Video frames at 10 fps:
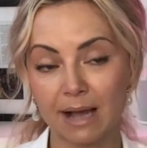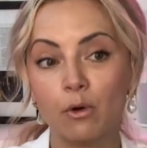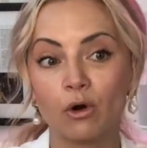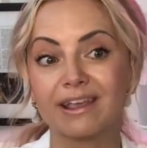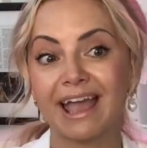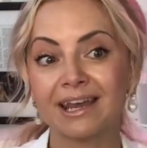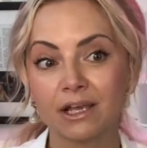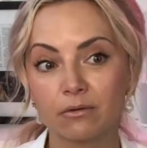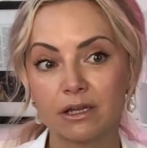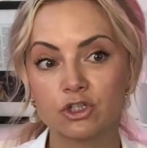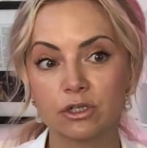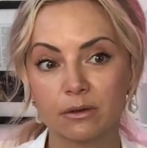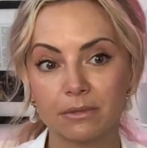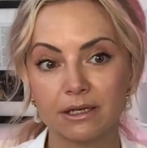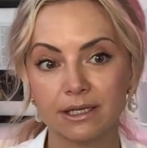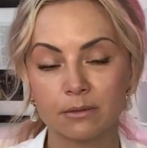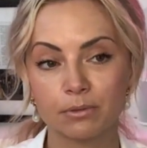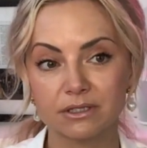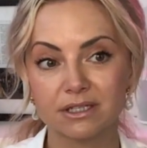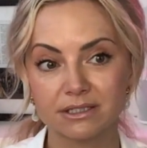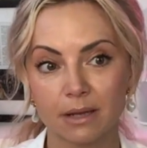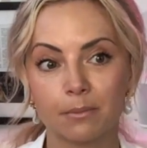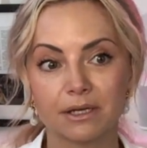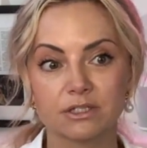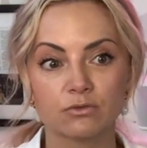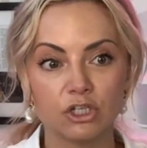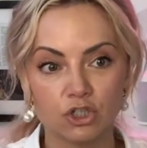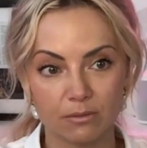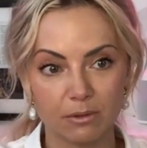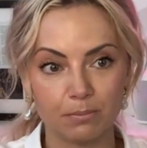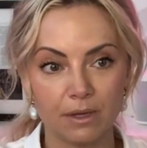I'm organically reaching a million, plus the ten bucks reaching